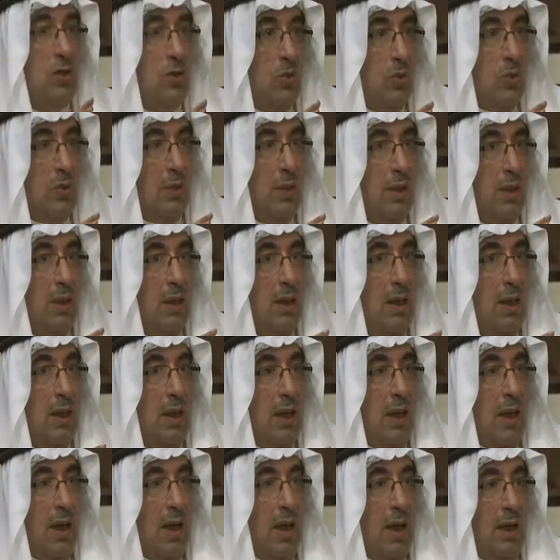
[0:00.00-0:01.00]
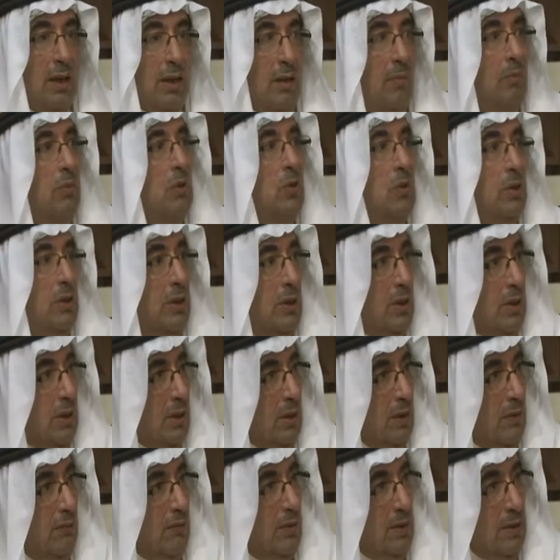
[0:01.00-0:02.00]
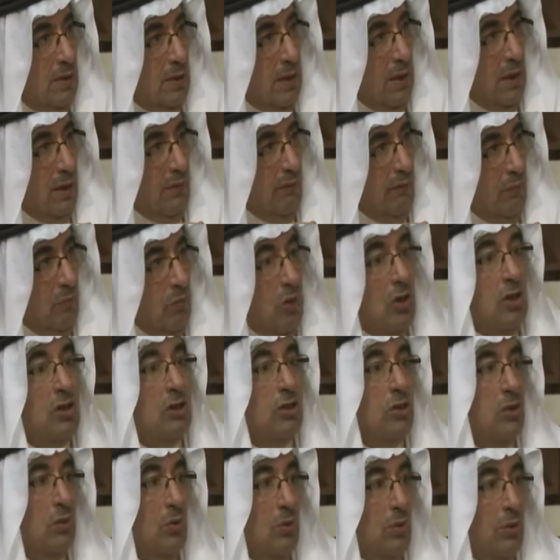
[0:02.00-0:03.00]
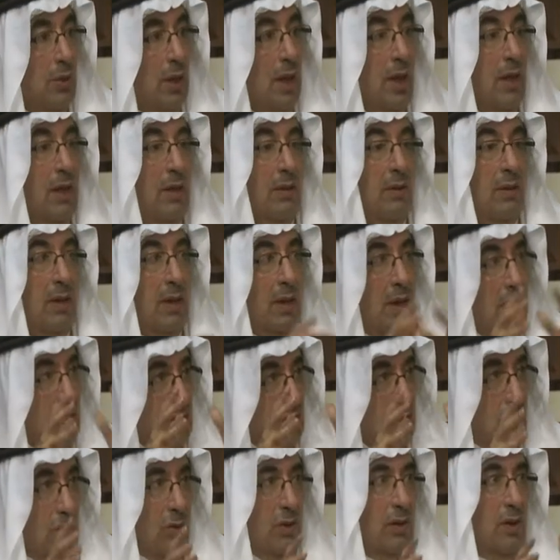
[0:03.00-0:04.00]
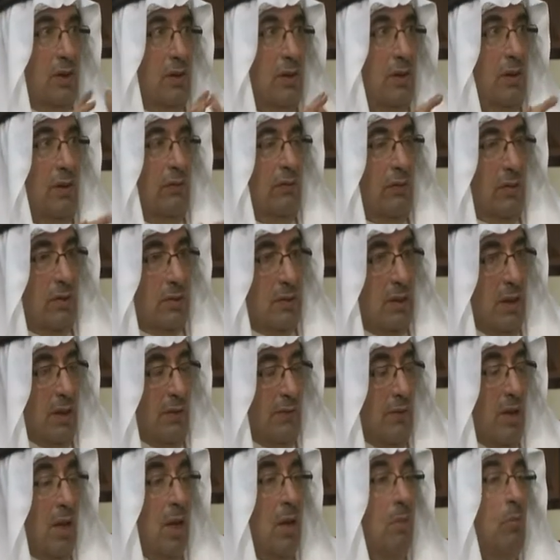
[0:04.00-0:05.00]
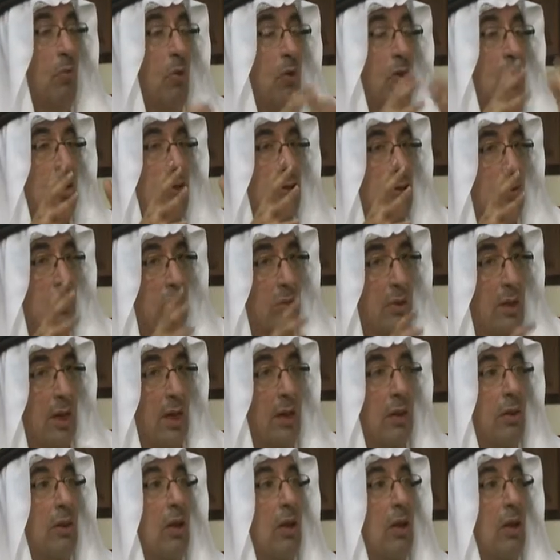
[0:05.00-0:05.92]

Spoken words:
youth are the beauty of this life. Because youth are the real generator of this life. Because youth are the